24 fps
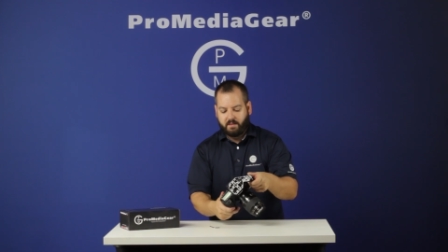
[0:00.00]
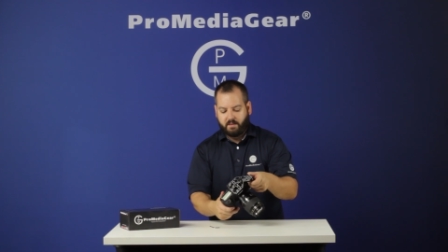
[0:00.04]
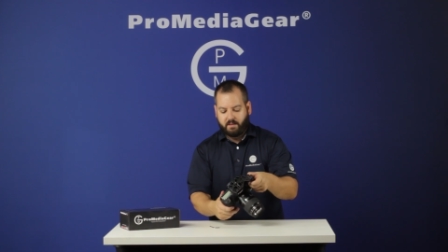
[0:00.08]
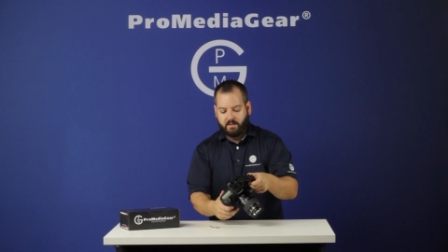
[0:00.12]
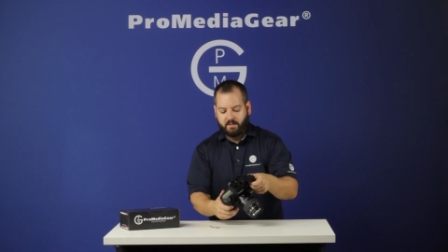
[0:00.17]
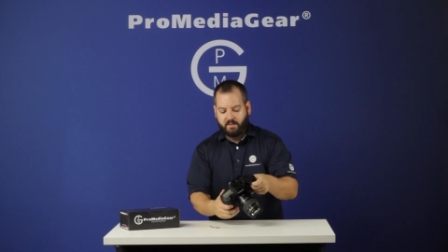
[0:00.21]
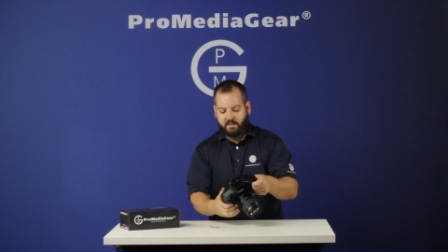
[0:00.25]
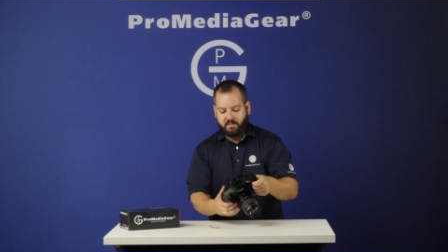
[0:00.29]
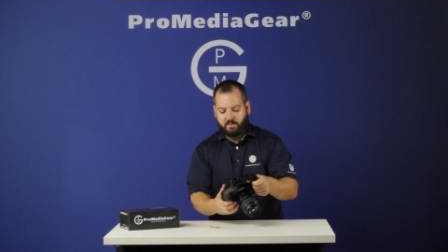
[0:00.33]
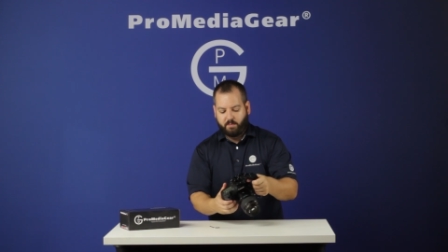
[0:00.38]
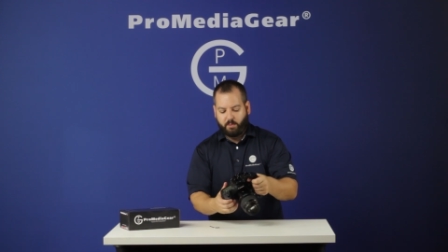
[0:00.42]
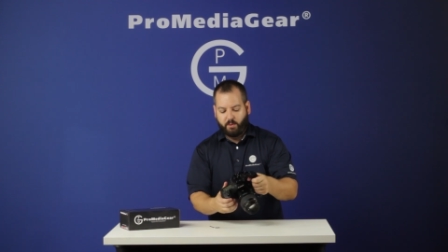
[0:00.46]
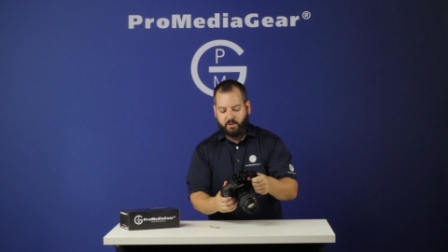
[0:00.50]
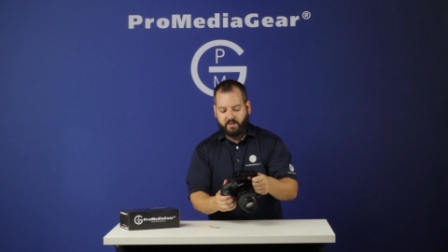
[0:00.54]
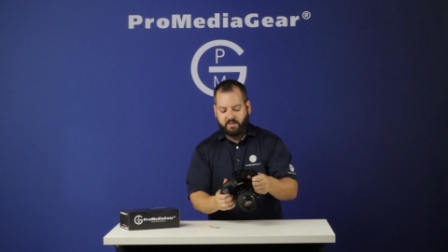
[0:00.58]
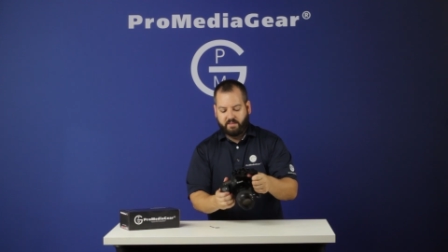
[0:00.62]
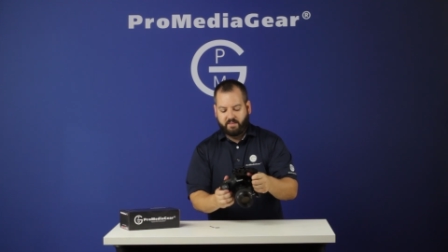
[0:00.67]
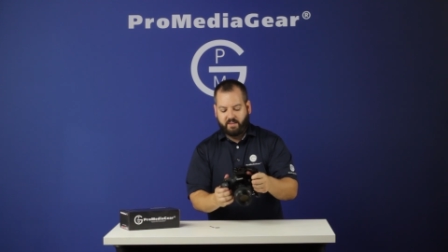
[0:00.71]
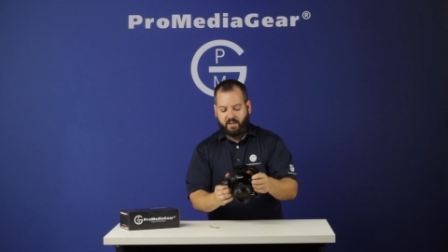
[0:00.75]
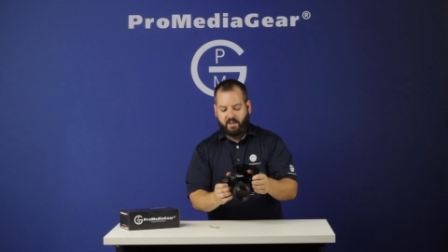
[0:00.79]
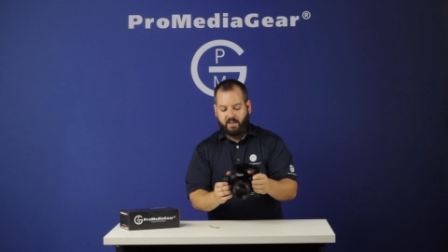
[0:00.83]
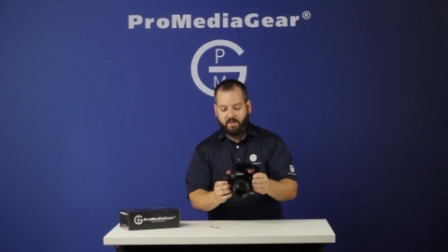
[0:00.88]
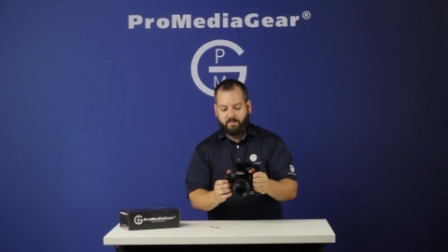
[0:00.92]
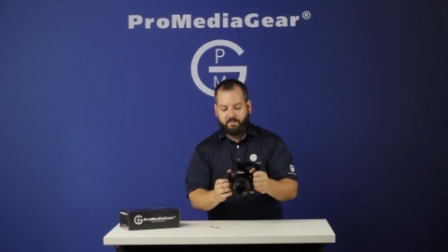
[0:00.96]
At this point in
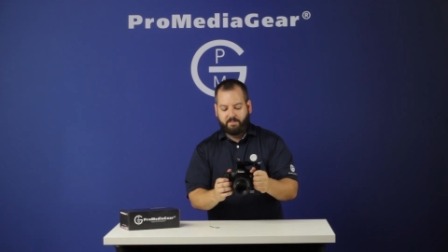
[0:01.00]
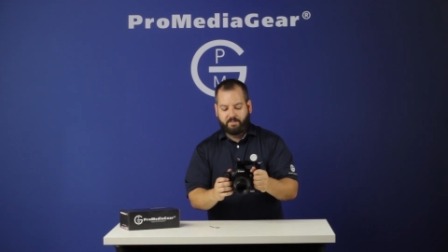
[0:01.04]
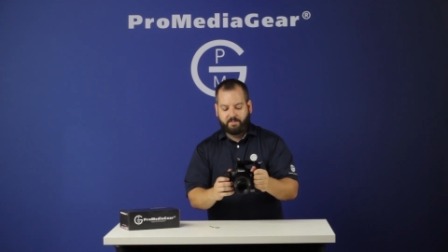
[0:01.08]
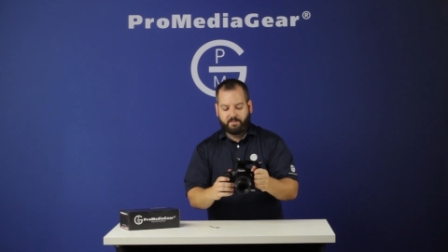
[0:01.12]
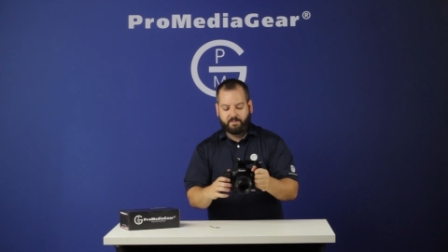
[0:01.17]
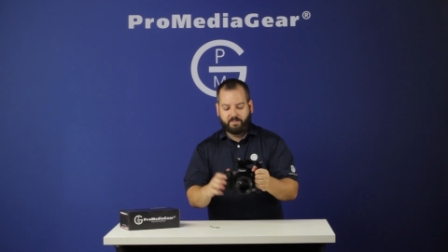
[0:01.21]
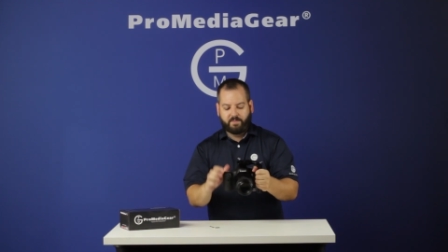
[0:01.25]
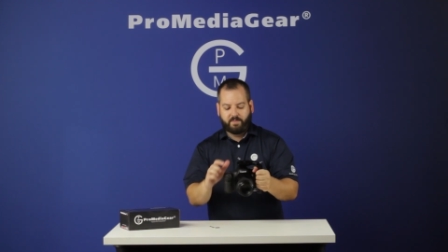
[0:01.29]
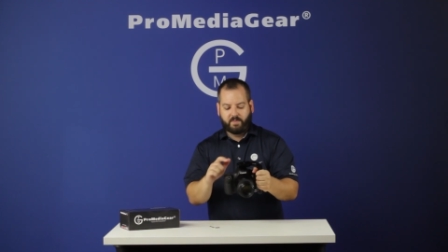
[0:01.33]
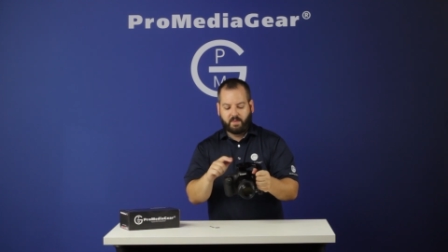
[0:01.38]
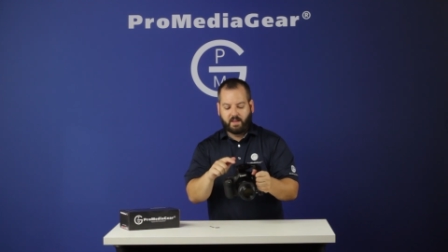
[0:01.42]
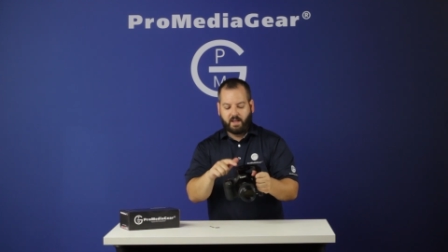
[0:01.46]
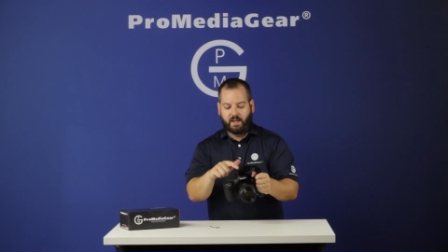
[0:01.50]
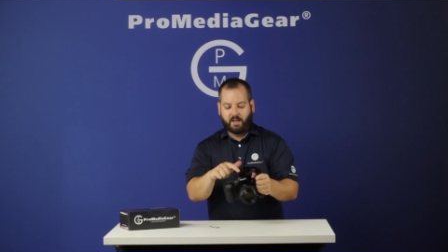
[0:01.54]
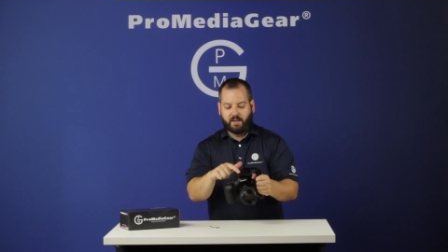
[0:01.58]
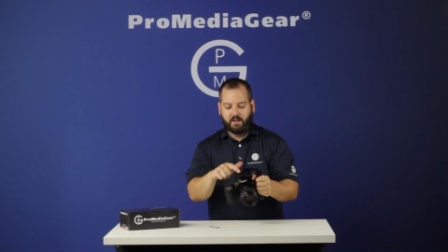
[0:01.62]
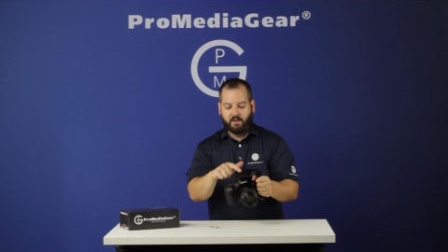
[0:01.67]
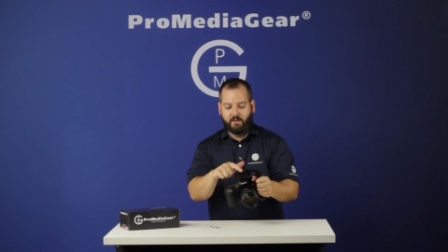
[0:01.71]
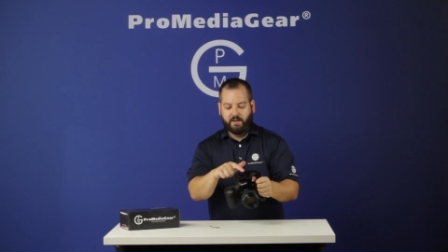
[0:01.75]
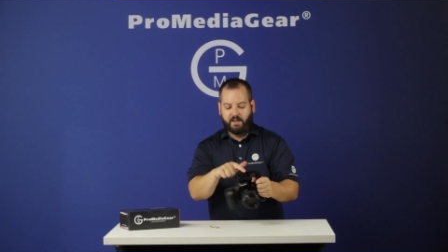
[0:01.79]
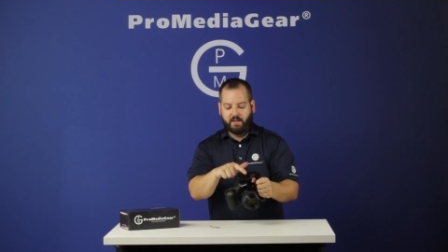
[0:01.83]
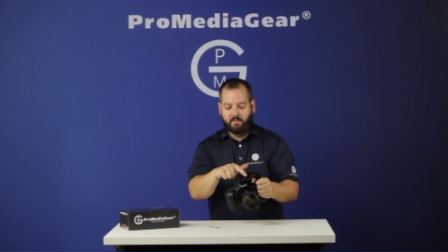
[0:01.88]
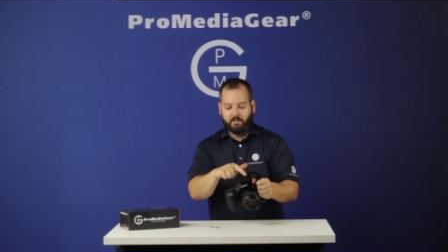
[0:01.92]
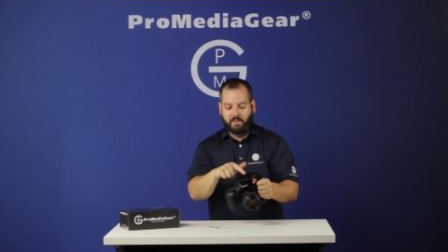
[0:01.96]
time, I can go
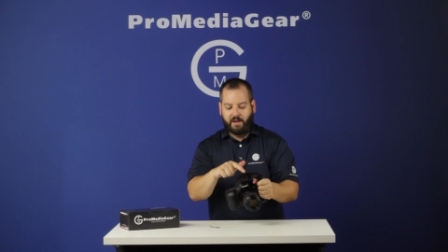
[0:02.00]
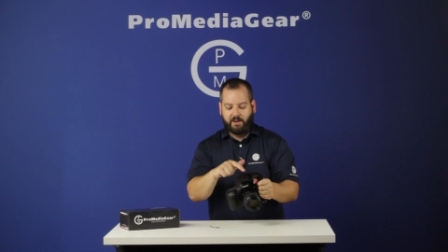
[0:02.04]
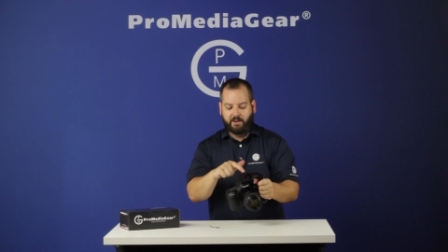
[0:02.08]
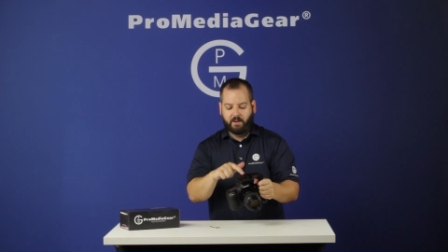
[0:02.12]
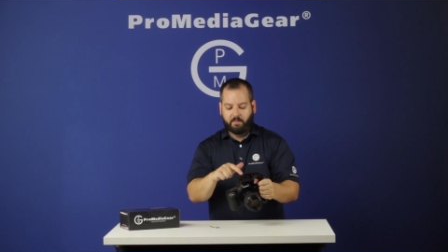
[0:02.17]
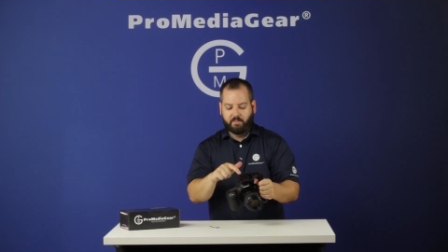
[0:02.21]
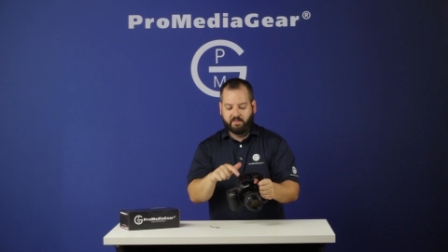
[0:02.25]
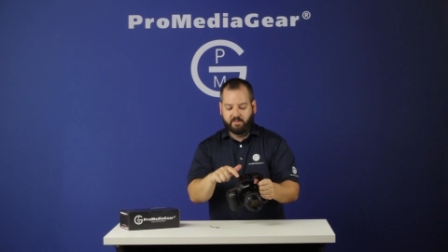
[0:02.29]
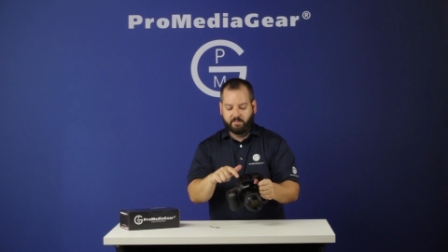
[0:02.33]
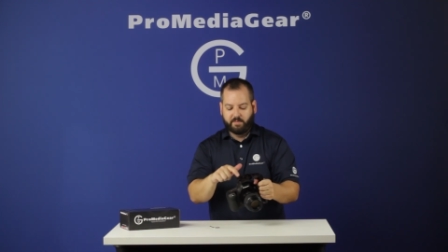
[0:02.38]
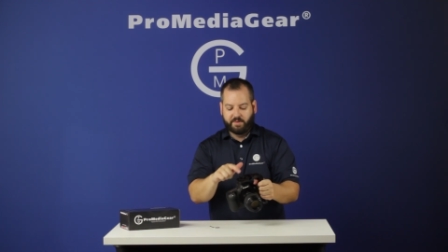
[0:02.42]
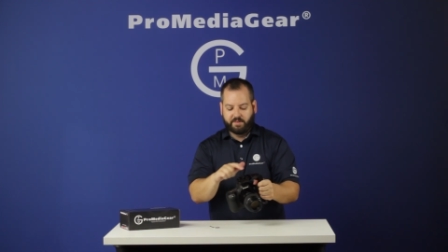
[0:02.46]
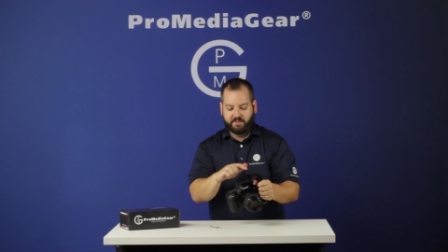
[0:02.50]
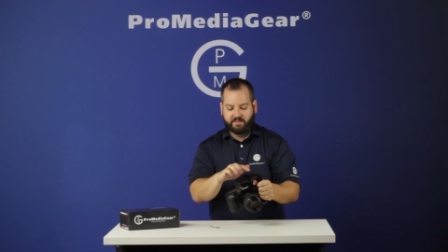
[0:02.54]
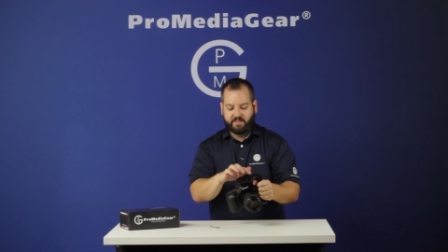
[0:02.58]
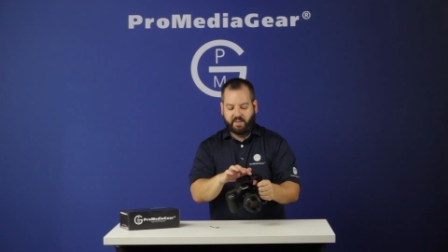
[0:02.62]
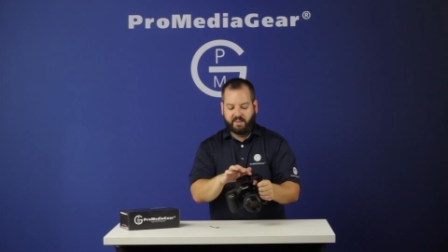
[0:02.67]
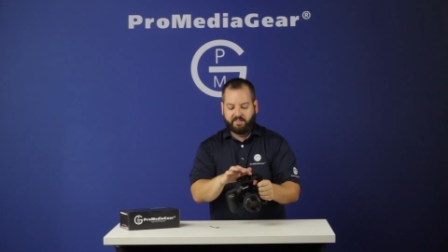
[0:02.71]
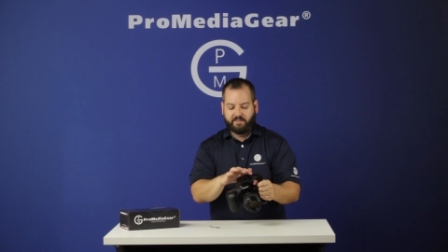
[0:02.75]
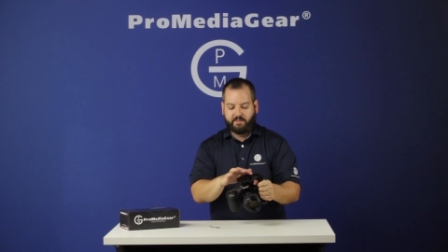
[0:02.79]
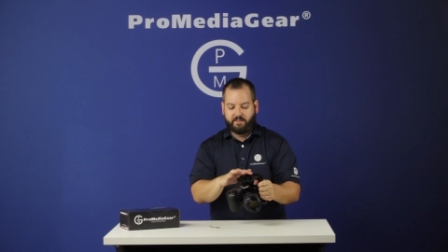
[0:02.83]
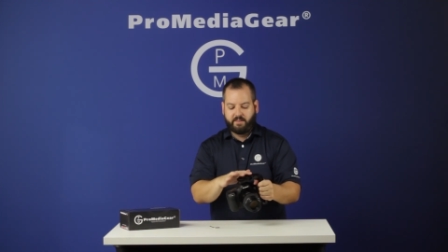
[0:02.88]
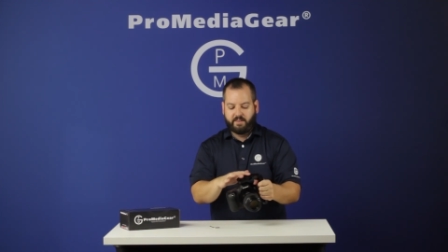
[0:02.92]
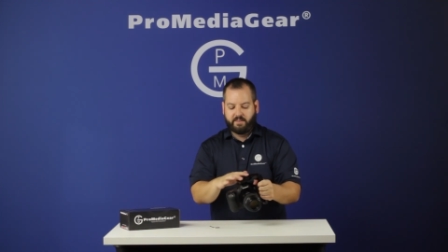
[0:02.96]
ahead and mount up some
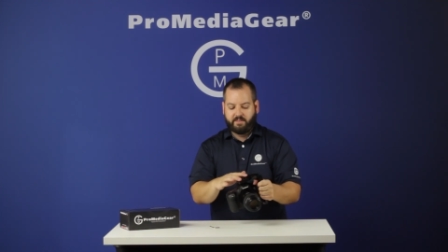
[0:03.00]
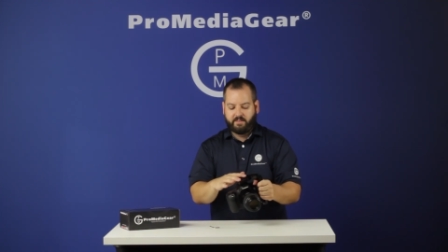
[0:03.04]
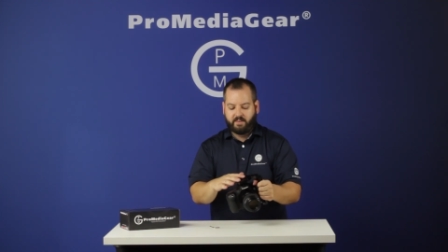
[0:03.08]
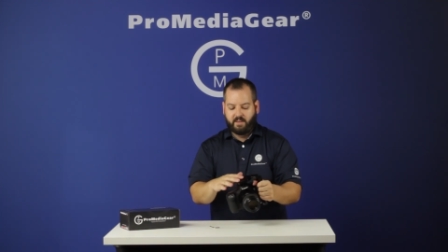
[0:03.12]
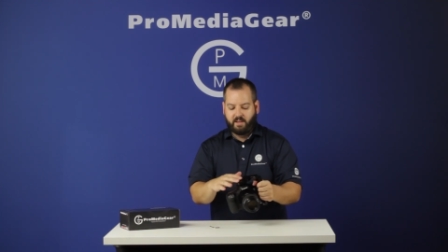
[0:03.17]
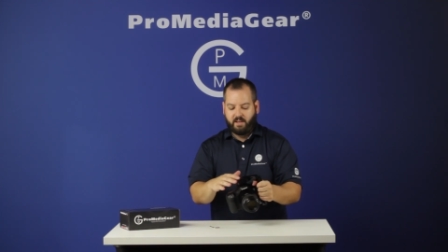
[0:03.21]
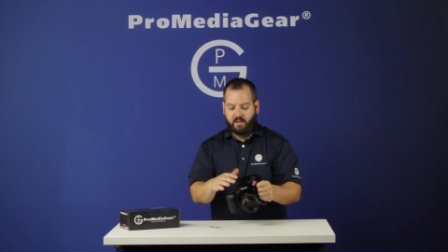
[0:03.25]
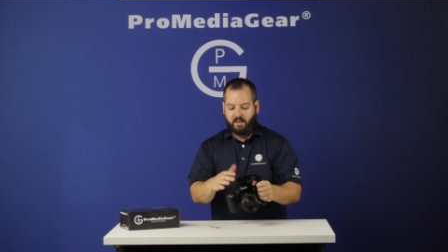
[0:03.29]
accessories,